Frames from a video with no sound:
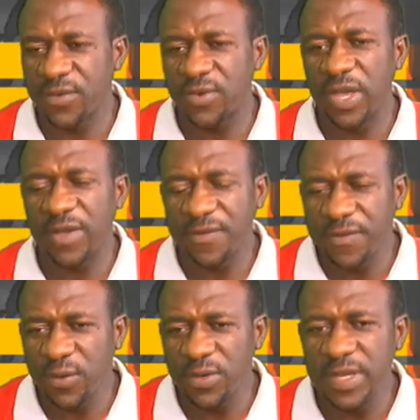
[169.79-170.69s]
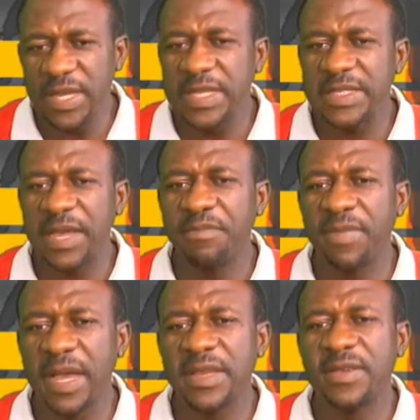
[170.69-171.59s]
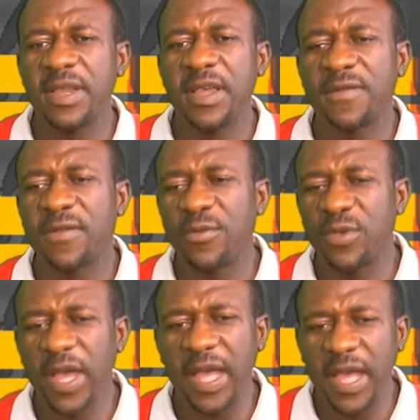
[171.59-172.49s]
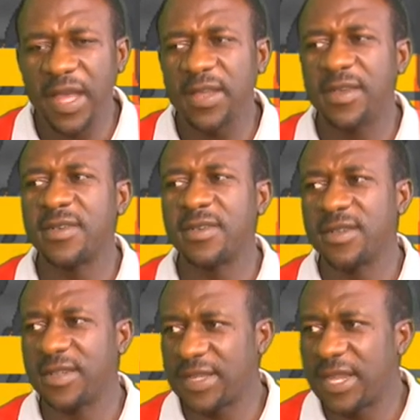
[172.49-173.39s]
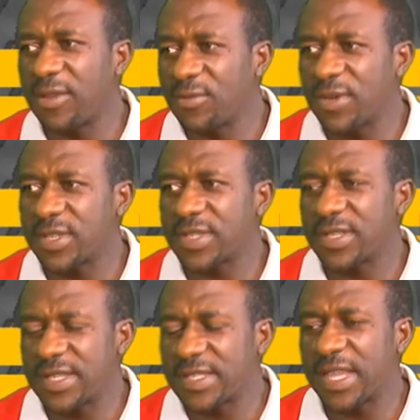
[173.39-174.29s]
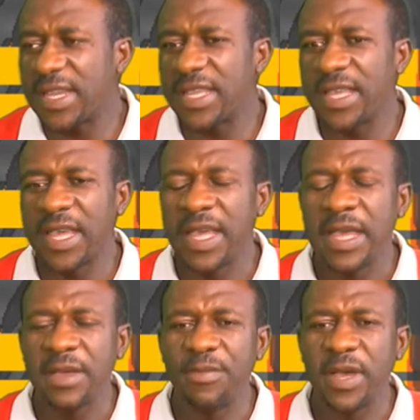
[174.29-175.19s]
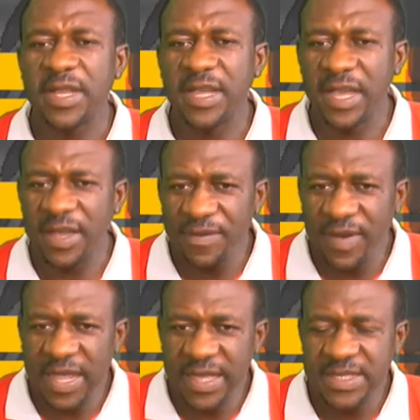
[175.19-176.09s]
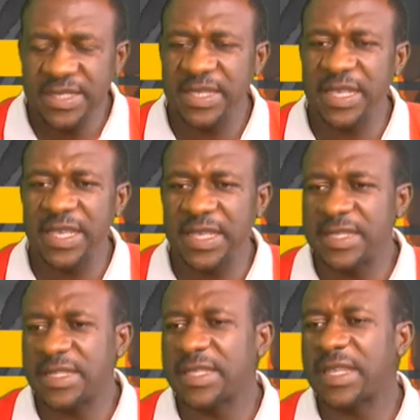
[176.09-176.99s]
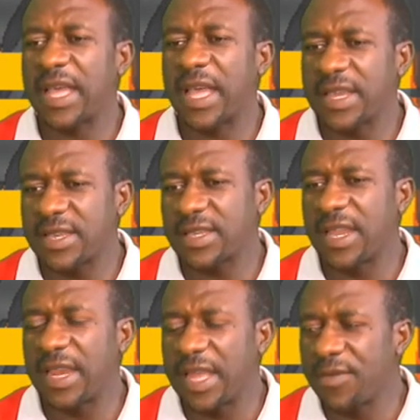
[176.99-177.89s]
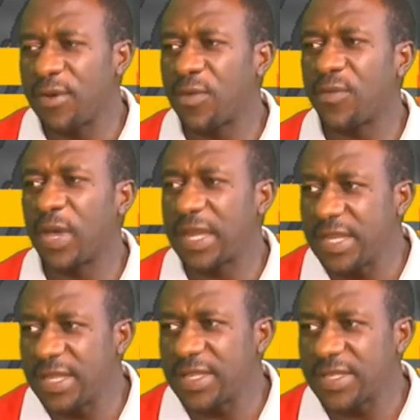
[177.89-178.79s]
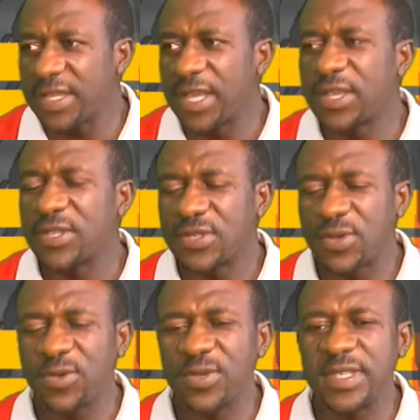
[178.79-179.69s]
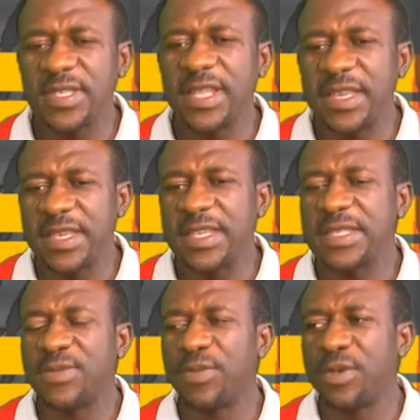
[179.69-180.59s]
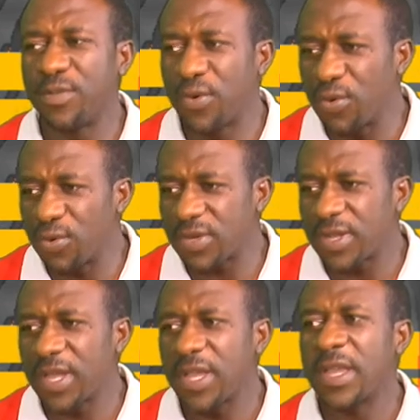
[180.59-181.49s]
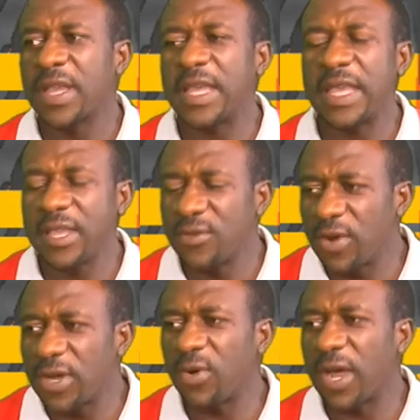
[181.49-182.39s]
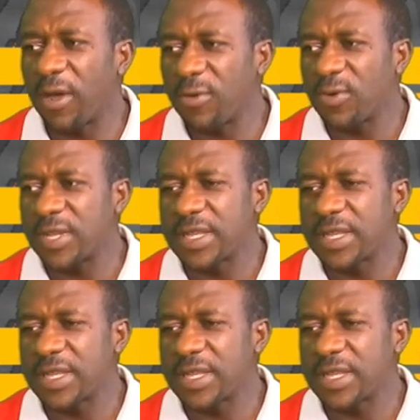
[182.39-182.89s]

Your foot is that part from your ankle downwards, distally. But curved legs is at the level of your knees. So you see the knees may be bowed inward or outward.